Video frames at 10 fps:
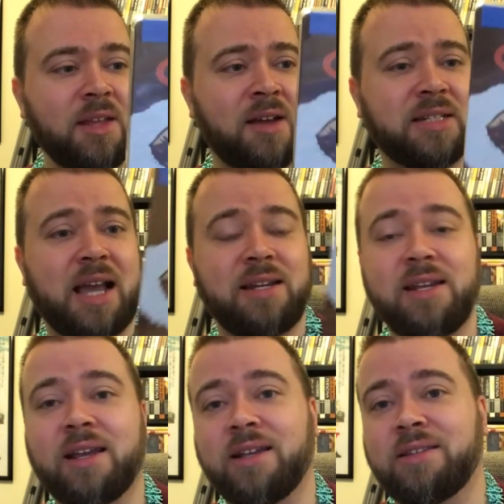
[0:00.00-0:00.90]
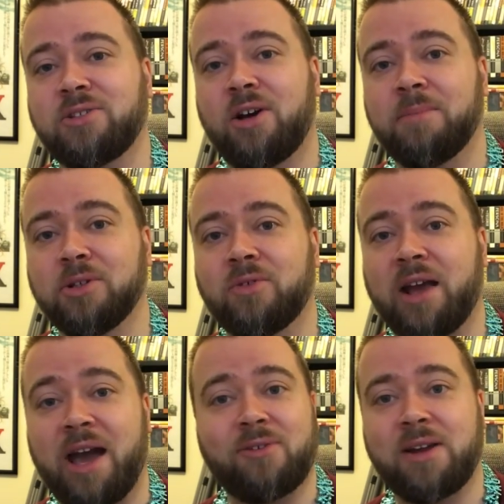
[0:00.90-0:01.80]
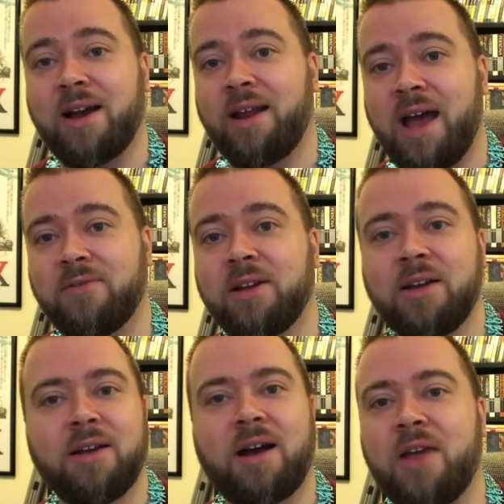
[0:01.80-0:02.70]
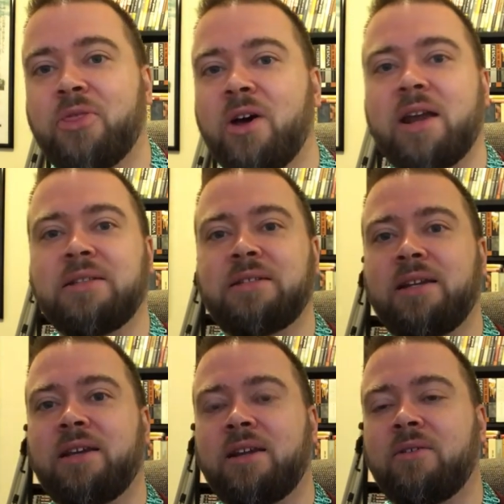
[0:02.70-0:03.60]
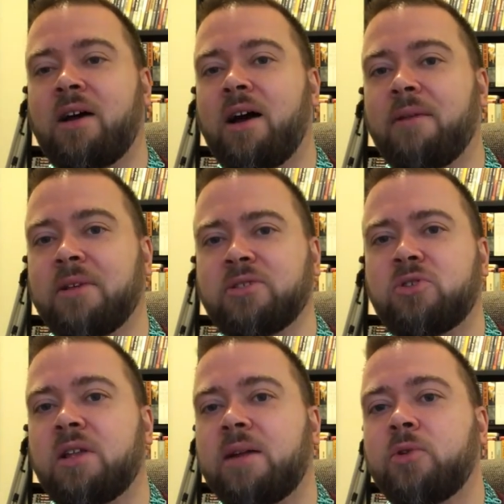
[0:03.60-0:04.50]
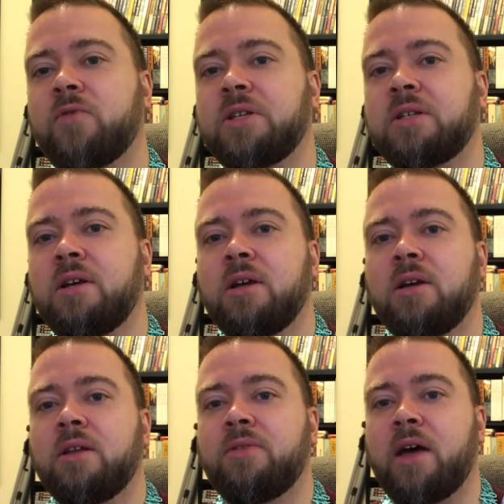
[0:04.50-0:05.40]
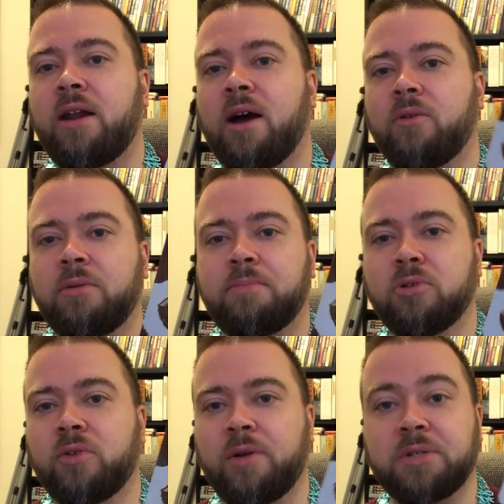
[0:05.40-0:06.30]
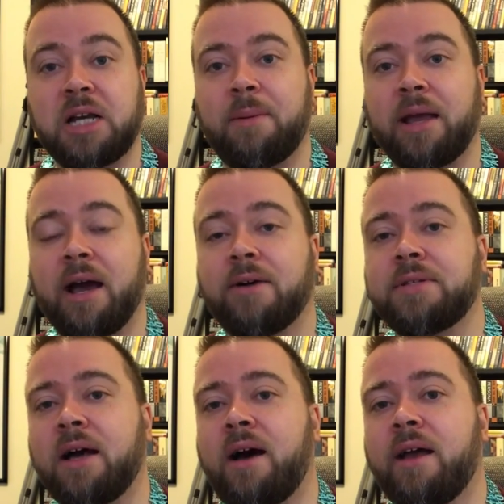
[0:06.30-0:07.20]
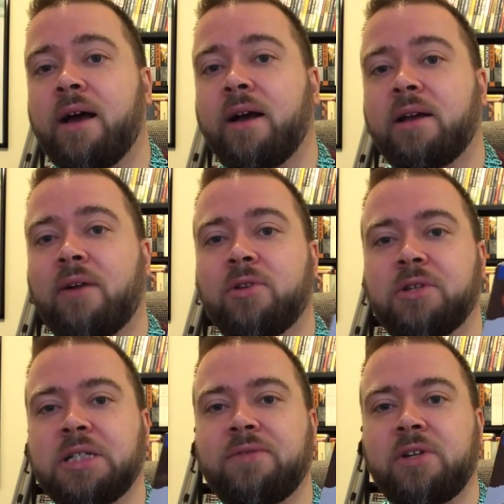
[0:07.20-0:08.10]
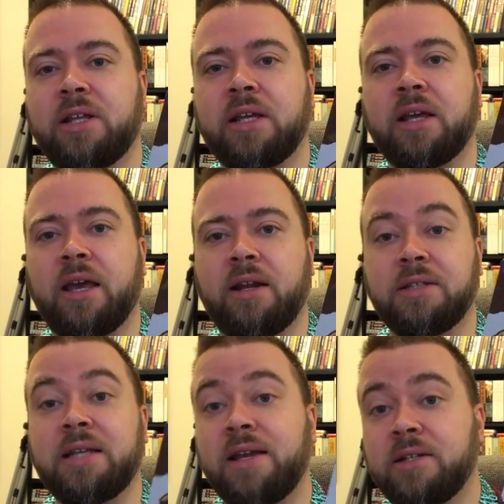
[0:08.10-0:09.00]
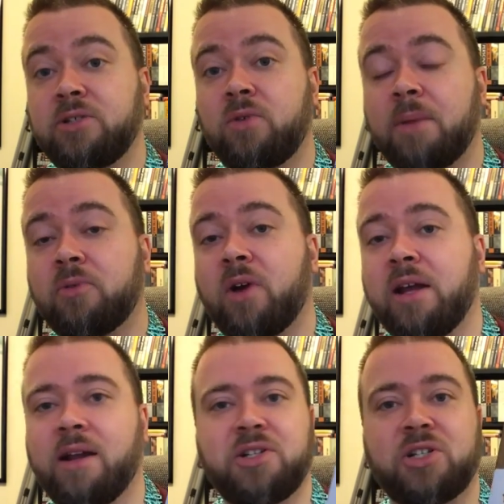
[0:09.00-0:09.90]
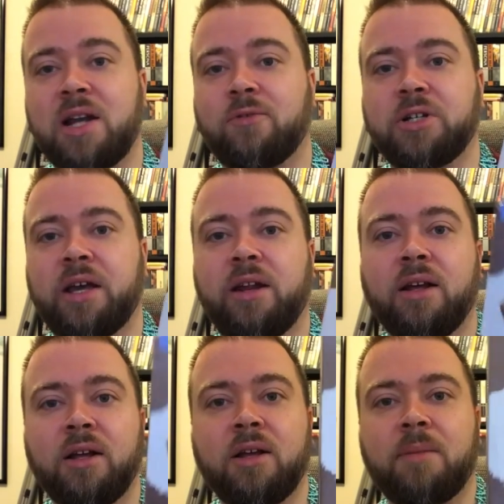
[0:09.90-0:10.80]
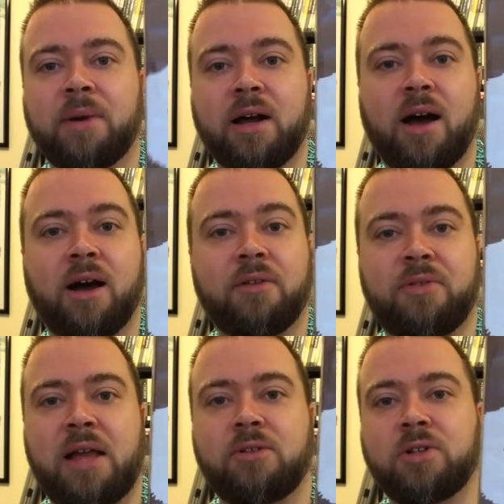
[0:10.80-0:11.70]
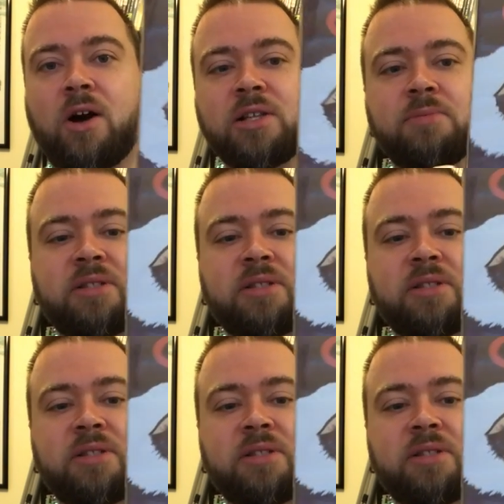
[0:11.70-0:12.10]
I was like, I need to get this on Blu-ray. How do I not have it? I thought I did get it because there's a lot of movies that when Blu-ray was coming out, I got rid of the DVD and intended to upgrade, and I just never did. But that looks awesome.